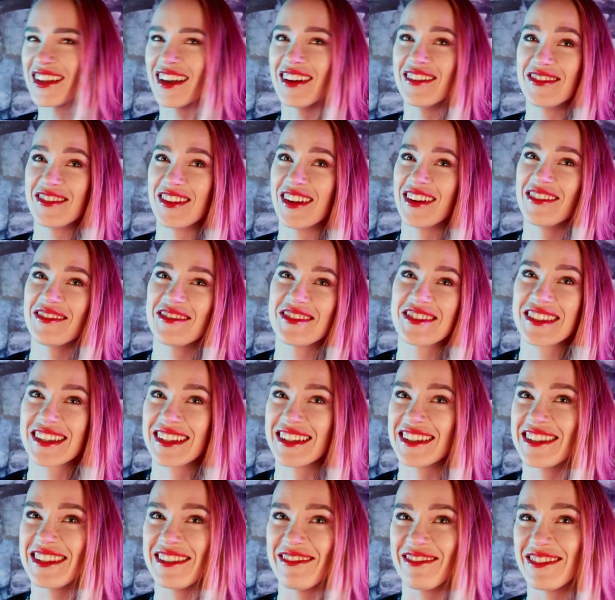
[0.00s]
I'm just
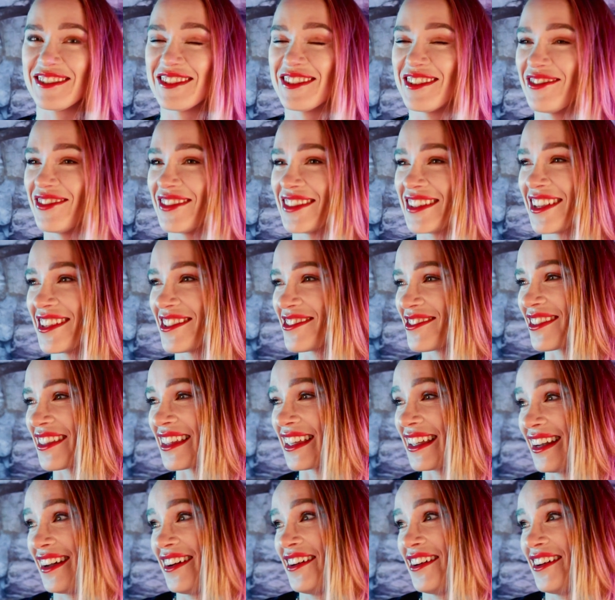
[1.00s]
going to see what Shiva does with it.